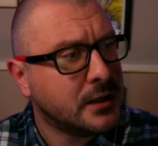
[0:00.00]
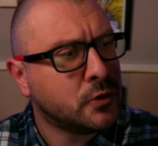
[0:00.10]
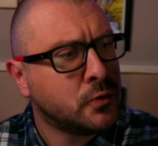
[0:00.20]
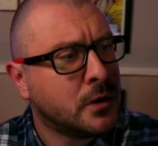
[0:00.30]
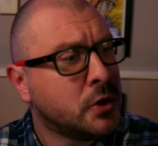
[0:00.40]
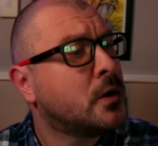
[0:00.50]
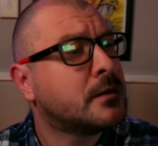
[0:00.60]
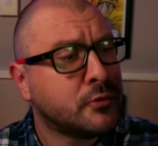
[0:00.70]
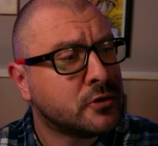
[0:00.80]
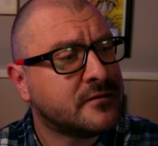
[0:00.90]
I do. You
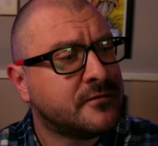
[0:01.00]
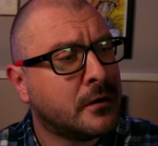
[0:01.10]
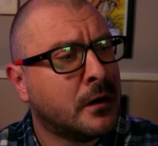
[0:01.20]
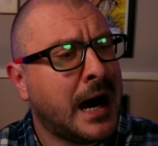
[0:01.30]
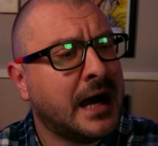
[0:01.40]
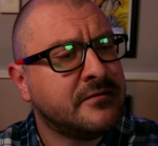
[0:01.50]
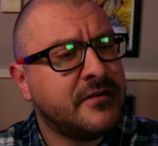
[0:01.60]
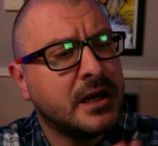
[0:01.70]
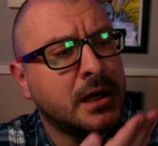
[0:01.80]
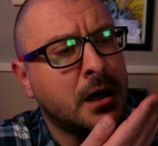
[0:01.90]
are beautiful and
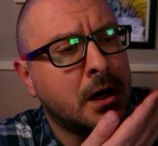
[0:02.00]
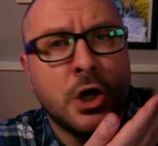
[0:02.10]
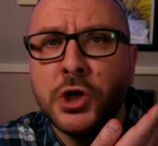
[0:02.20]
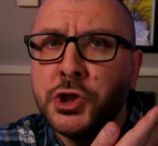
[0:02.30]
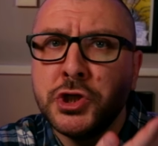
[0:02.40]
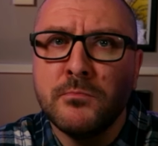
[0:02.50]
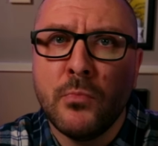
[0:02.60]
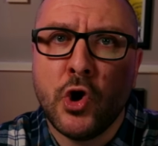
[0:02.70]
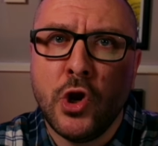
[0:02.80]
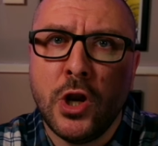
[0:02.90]
very
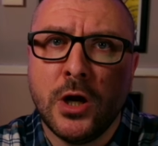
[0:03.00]
small.